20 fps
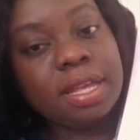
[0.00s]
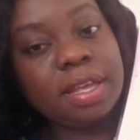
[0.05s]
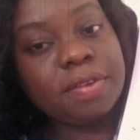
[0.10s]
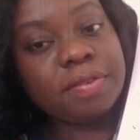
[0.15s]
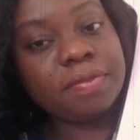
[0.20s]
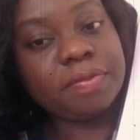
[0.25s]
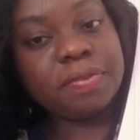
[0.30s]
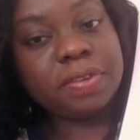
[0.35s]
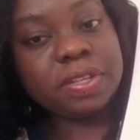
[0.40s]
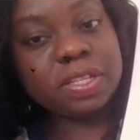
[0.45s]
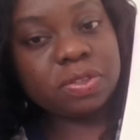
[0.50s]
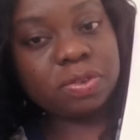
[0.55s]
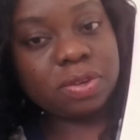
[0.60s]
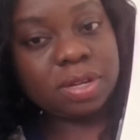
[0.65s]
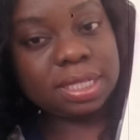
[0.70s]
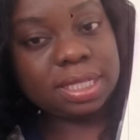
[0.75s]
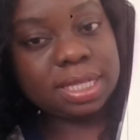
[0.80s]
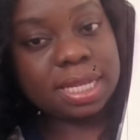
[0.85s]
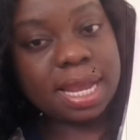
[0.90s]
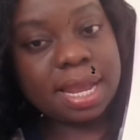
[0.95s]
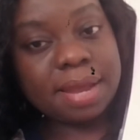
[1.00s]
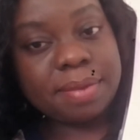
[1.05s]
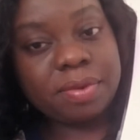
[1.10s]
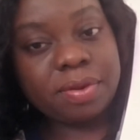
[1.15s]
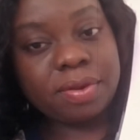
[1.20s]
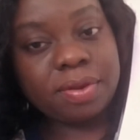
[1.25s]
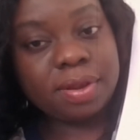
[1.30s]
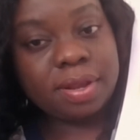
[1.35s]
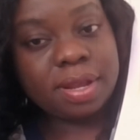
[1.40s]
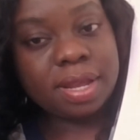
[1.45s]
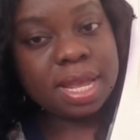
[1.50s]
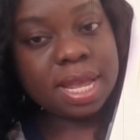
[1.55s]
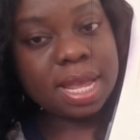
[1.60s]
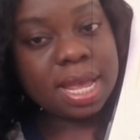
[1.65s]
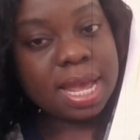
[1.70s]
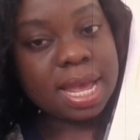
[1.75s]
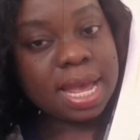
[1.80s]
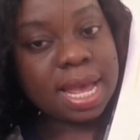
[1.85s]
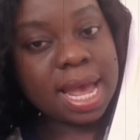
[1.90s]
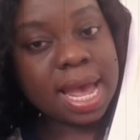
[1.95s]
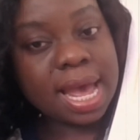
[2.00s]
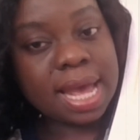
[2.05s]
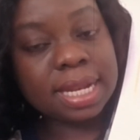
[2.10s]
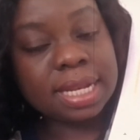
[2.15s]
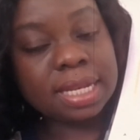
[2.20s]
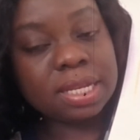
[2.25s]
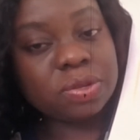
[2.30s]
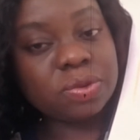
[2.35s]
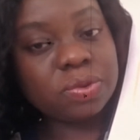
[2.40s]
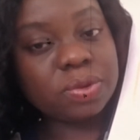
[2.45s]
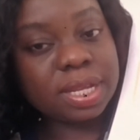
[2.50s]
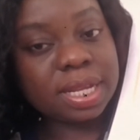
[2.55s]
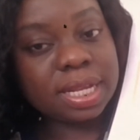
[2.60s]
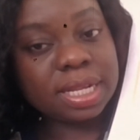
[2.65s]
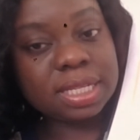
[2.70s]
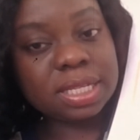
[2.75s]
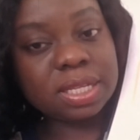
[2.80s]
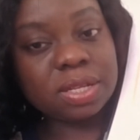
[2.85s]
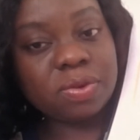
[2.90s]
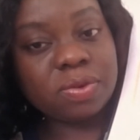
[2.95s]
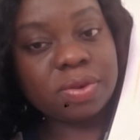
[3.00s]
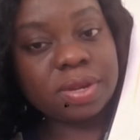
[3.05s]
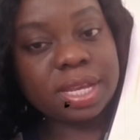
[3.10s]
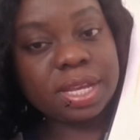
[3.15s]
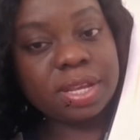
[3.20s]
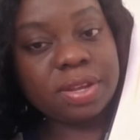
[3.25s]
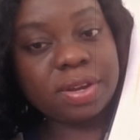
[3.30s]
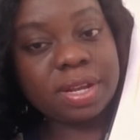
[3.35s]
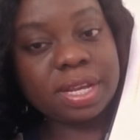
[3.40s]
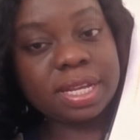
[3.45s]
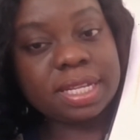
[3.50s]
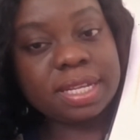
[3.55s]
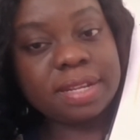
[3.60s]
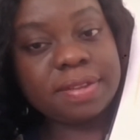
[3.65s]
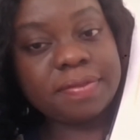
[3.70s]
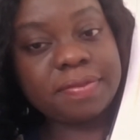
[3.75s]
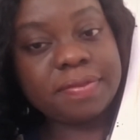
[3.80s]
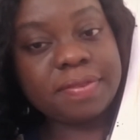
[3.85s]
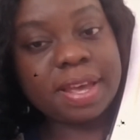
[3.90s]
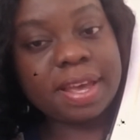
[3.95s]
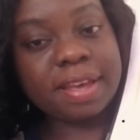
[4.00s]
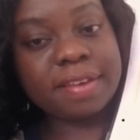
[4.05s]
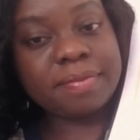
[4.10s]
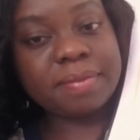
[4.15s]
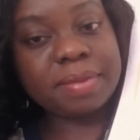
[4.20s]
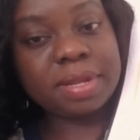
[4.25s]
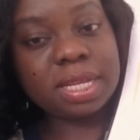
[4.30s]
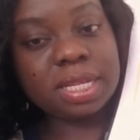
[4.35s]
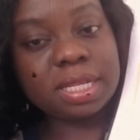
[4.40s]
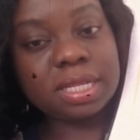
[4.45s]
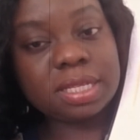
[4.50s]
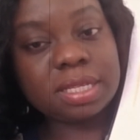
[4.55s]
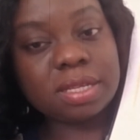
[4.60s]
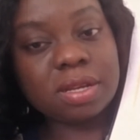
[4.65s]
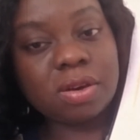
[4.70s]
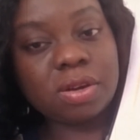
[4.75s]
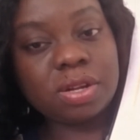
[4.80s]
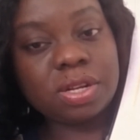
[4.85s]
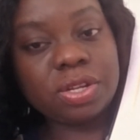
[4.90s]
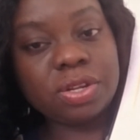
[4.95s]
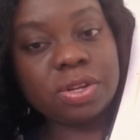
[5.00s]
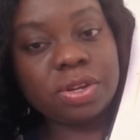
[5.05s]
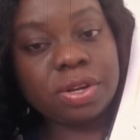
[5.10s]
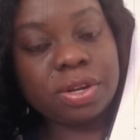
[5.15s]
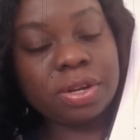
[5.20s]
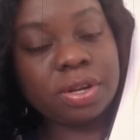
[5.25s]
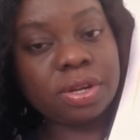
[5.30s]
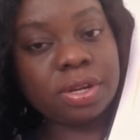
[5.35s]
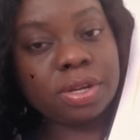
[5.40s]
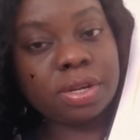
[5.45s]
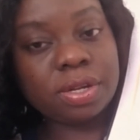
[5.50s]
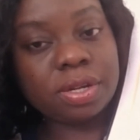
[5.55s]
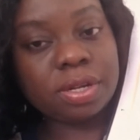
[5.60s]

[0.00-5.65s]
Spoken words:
visual timer, and you can say, okay, you're getting 5 minutes on your